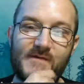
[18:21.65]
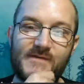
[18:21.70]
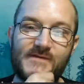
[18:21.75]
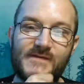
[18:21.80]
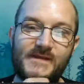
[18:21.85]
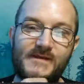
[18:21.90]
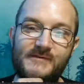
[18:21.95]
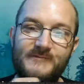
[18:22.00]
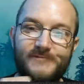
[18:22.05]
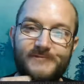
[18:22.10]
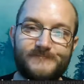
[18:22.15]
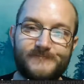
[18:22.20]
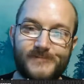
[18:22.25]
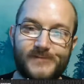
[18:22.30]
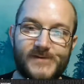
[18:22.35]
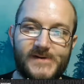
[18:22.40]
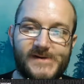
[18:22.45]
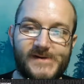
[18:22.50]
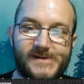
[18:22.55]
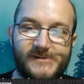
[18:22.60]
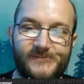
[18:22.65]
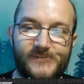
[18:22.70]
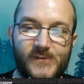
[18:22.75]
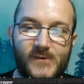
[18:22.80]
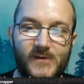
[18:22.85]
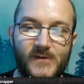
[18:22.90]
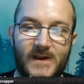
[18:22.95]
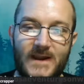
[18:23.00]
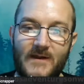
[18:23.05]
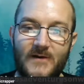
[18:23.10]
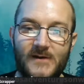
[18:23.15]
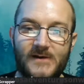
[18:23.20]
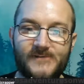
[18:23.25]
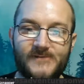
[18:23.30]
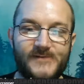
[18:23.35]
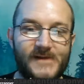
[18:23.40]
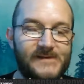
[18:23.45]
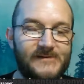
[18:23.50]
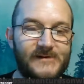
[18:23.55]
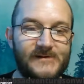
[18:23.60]
It was like 3 or 4
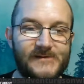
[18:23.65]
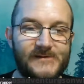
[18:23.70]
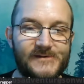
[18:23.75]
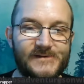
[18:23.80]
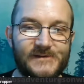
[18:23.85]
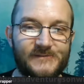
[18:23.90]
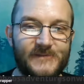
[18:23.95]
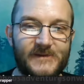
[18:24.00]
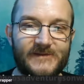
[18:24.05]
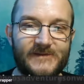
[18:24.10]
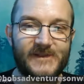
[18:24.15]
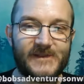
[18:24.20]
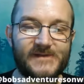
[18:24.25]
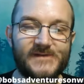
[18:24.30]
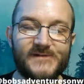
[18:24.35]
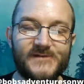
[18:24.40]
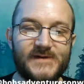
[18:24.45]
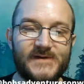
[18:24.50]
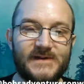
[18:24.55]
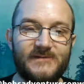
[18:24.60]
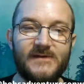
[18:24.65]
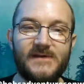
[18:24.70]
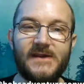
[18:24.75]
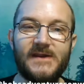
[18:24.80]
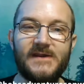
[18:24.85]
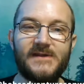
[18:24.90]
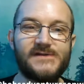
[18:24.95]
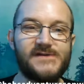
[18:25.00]
hours, 5 hours, something like that stream.